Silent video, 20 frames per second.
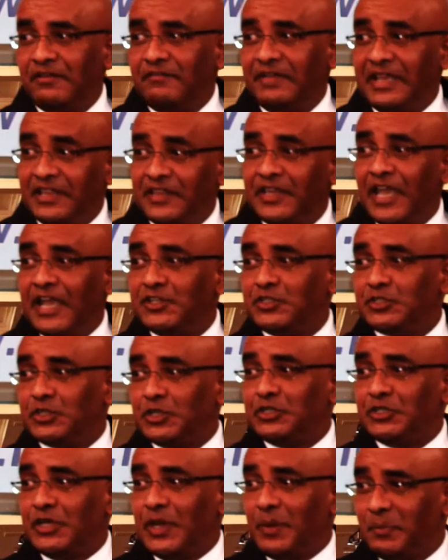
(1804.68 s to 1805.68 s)
of
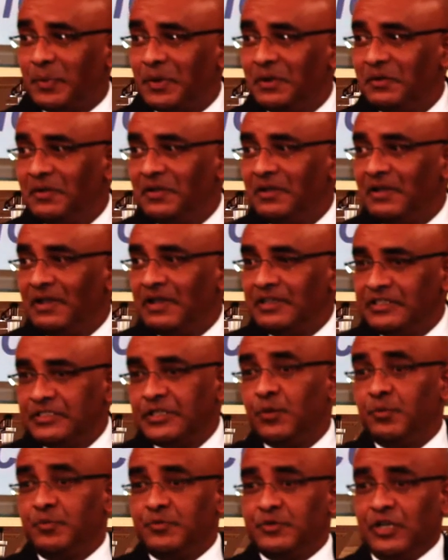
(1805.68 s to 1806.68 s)
indentureship
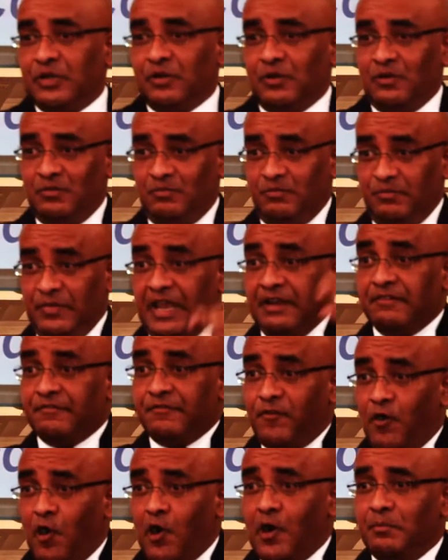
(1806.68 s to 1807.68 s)
to, to
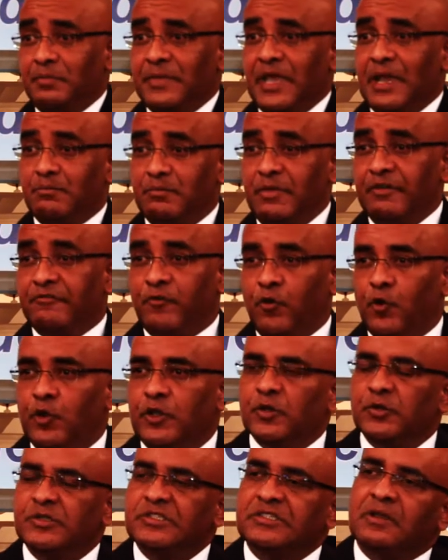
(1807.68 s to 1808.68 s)
inform them before
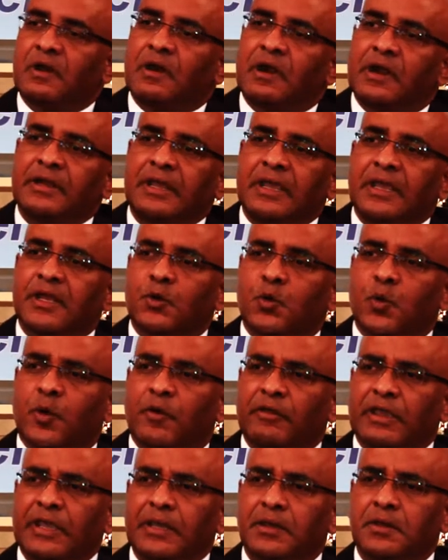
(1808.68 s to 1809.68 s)
you start the
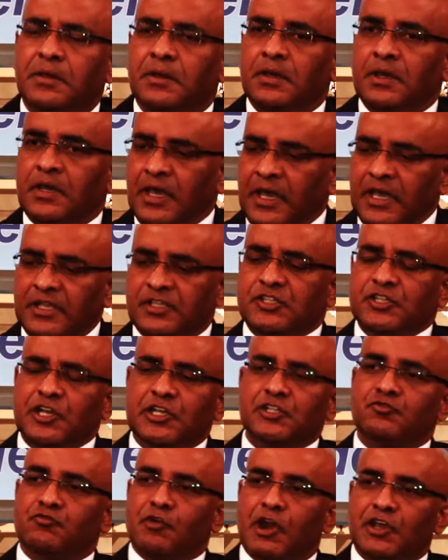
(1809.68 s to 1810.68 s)
inquiry. It's
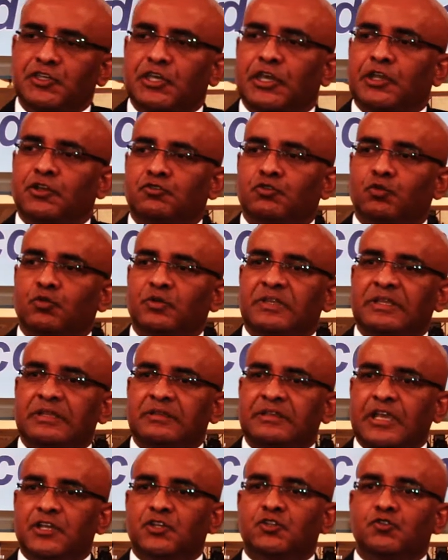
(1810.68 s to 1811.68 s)
just rushing through
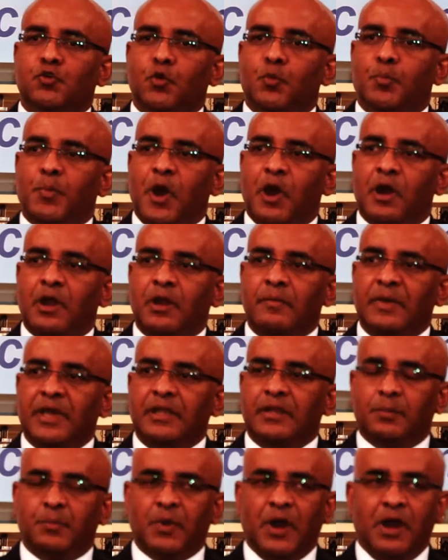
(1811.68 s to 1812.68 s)
things through
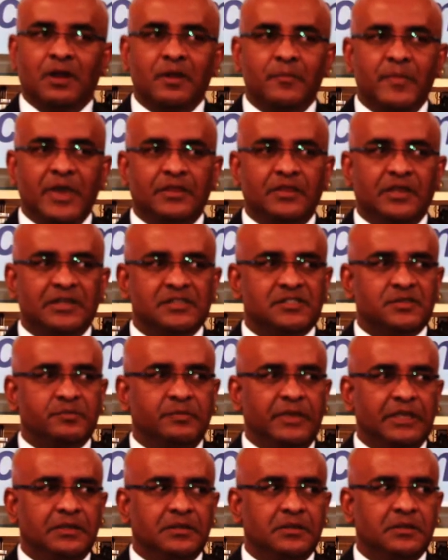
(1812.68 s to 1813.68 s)
parliament, the parliament doesn't
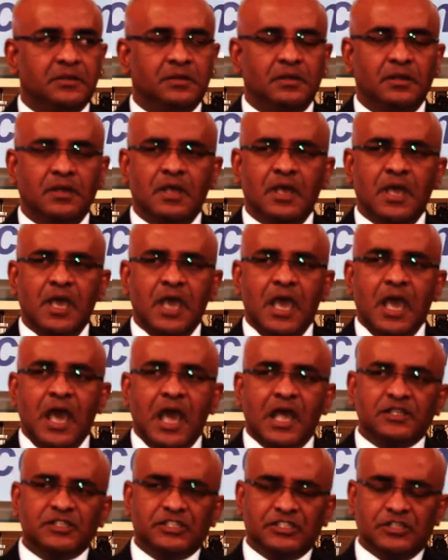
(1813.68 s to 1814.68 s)
meet.
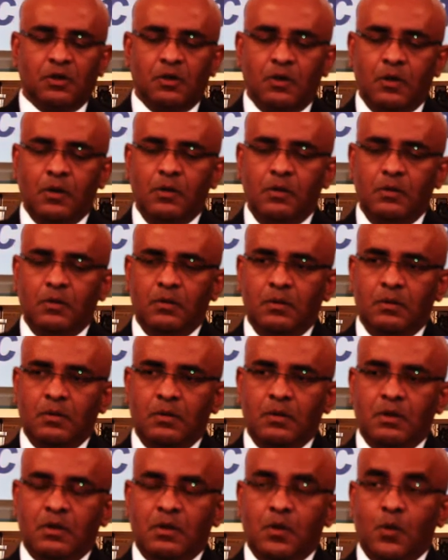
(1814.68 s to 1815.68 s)
And so
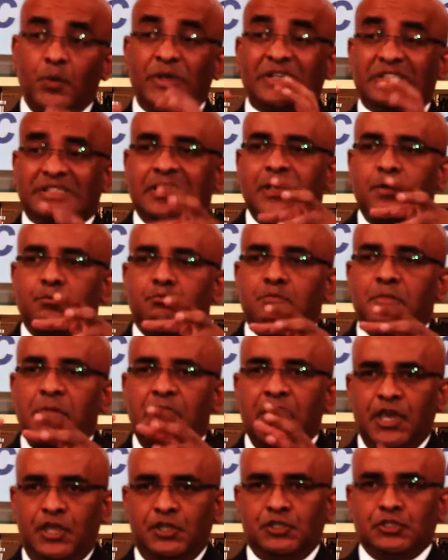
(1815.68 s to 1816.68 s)
we see
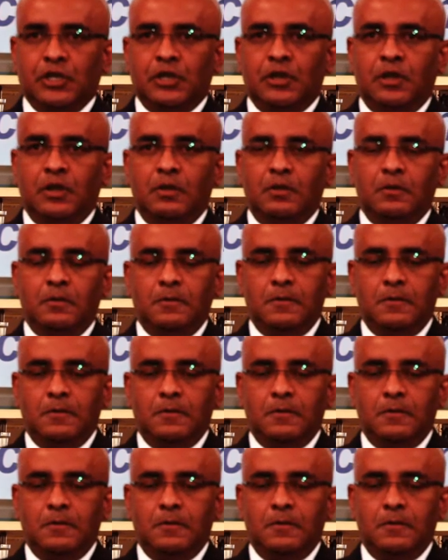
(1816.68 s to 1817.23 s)
major